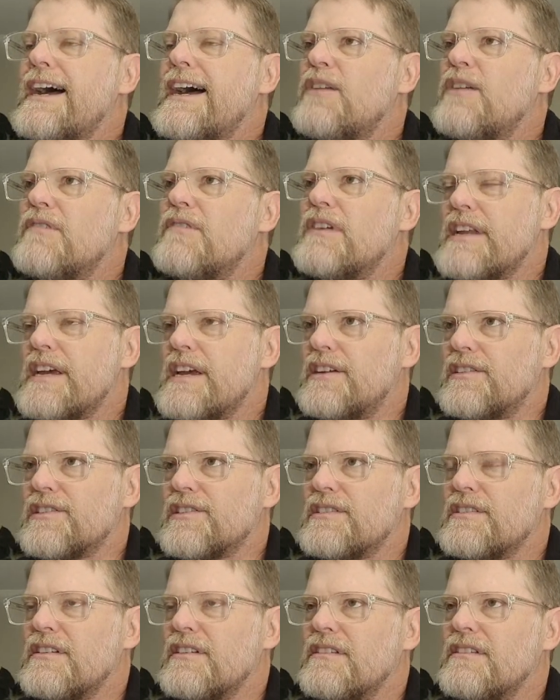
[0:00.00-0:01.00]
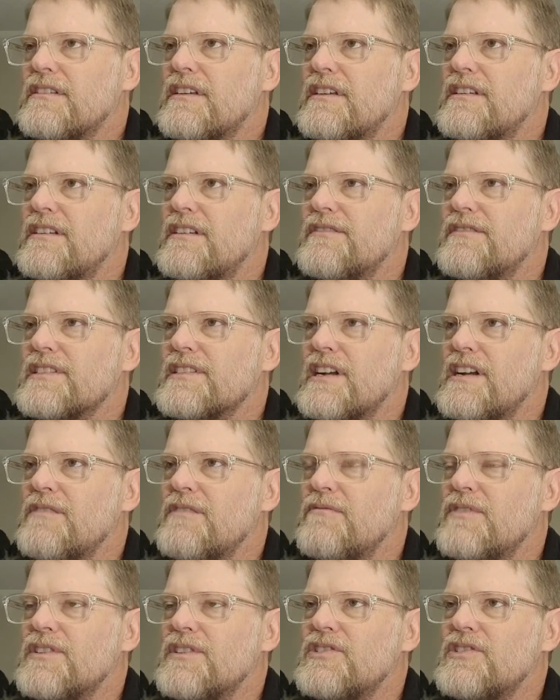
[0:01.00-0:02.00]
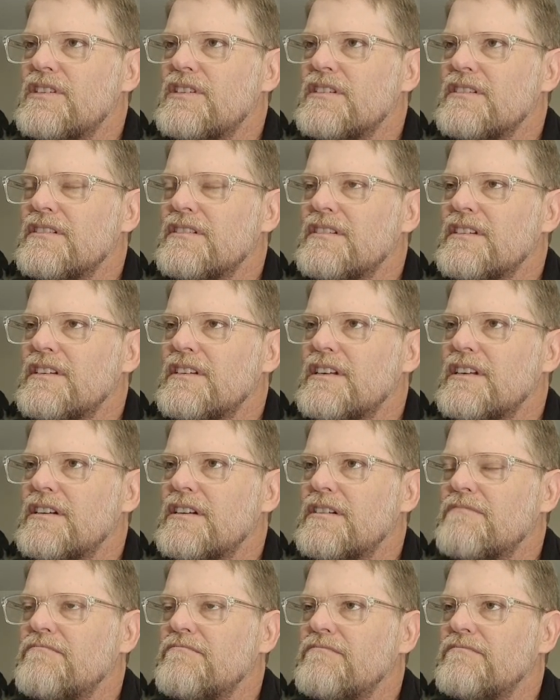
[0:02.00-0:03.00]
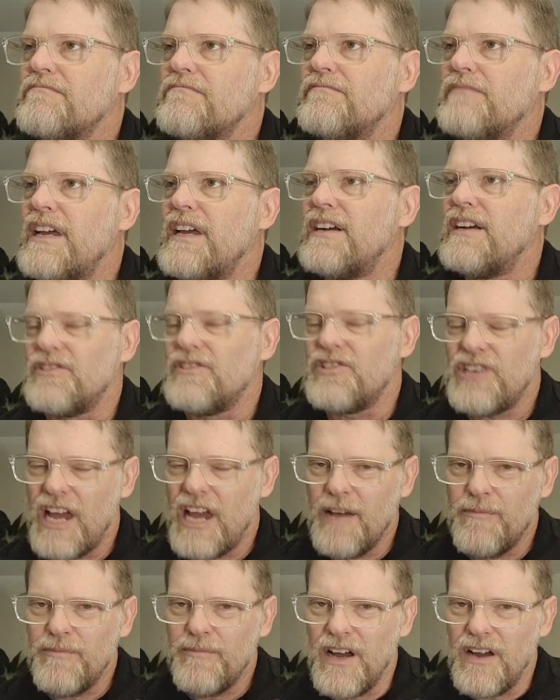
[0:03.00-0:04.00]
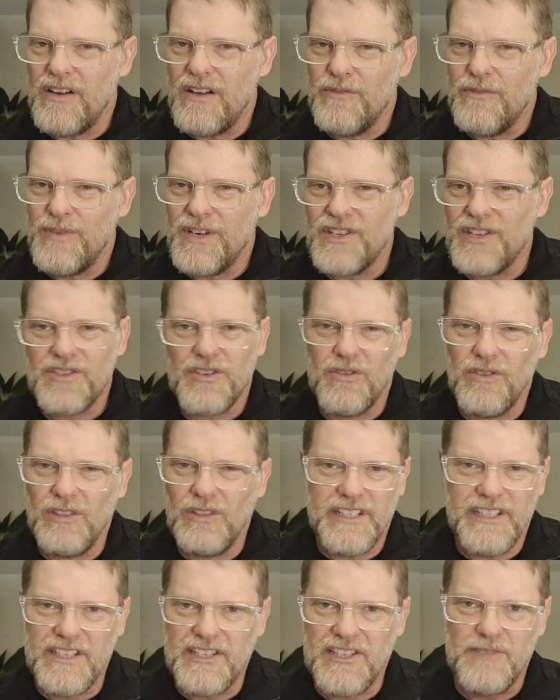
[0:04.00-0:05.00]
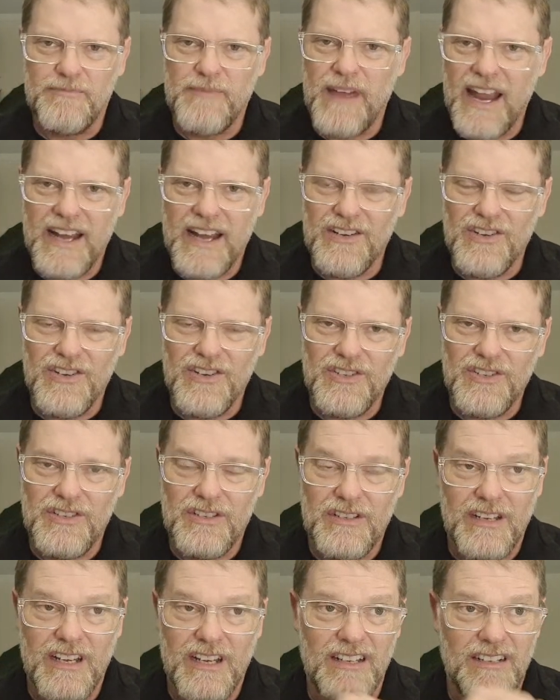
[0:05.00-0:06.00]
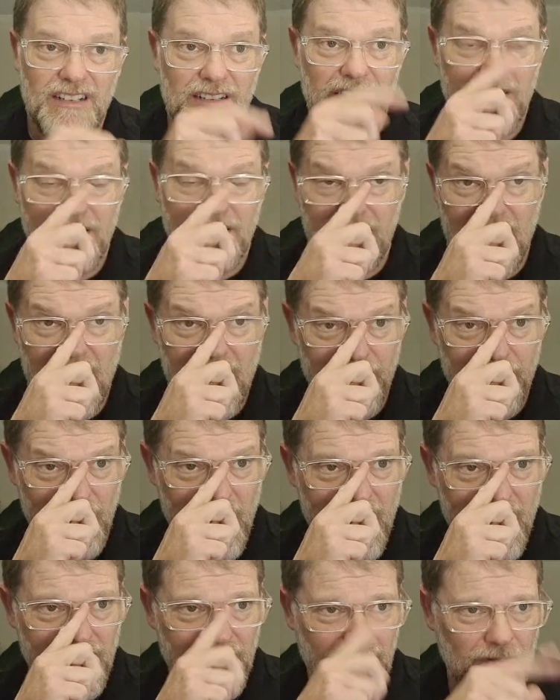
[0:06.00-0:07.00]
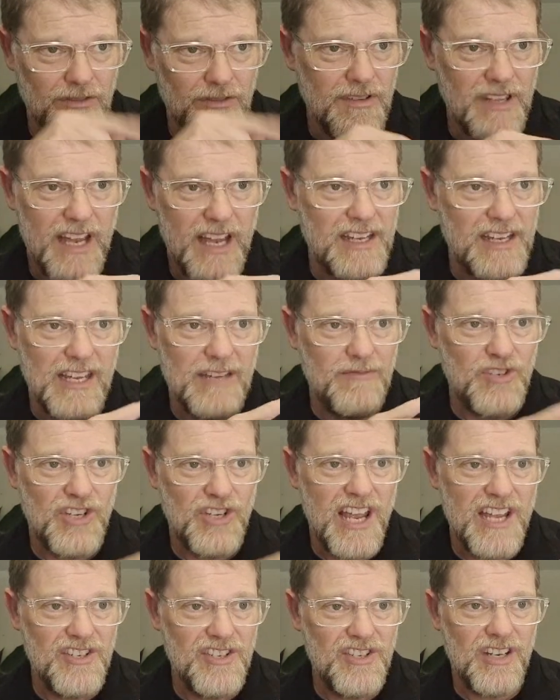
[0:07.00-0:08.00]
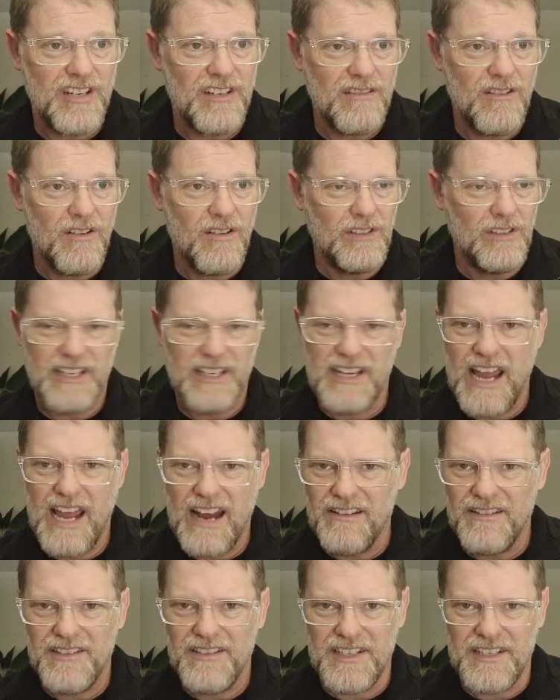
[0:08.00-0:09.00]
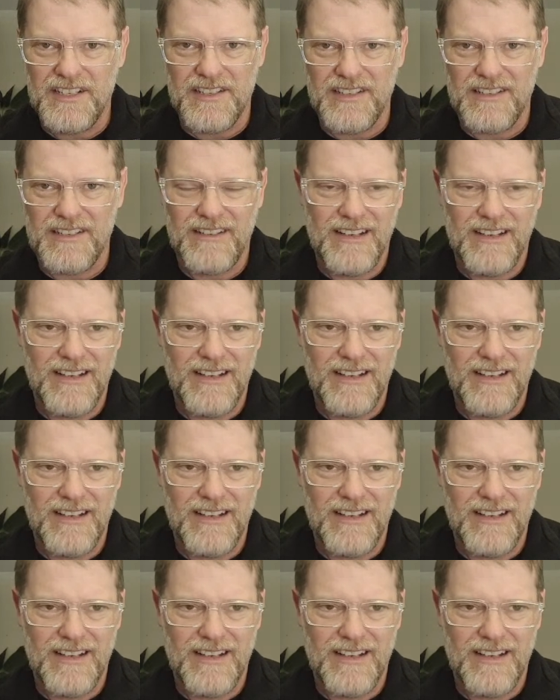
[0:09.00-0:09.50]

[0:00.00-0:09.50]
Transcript: What else? And then I started watching El Chapo, but it's all in Spanish. And halfway through, they keep changing all the characters.